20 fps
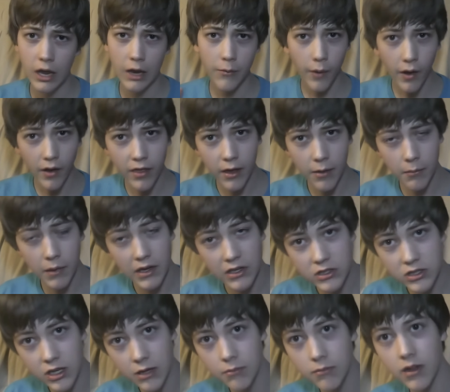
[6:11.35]
And while that
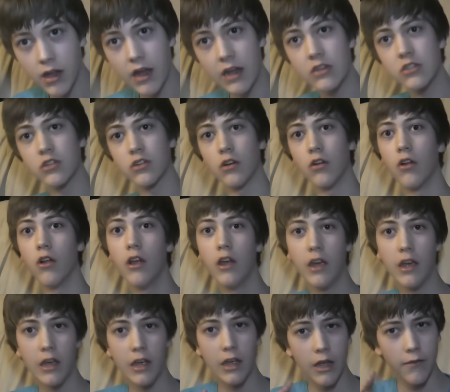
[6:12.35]
may seem logical,
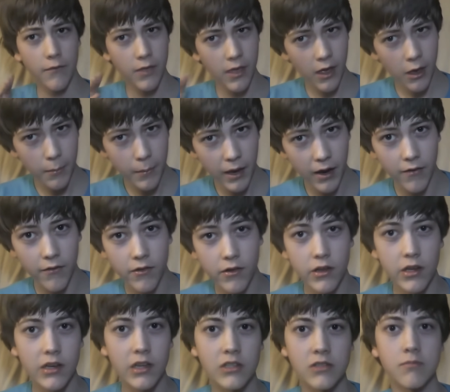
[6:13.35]
if you think about it, it
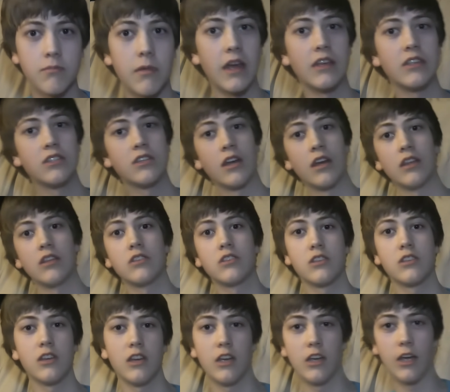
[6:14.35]
really doesn't make
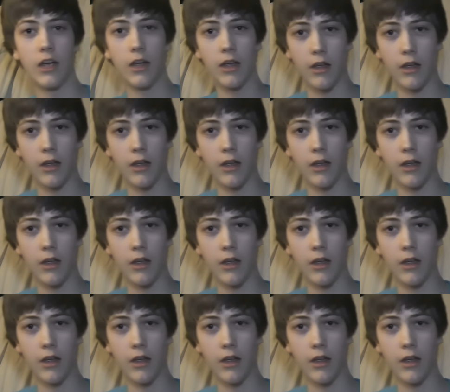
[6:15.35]
sense.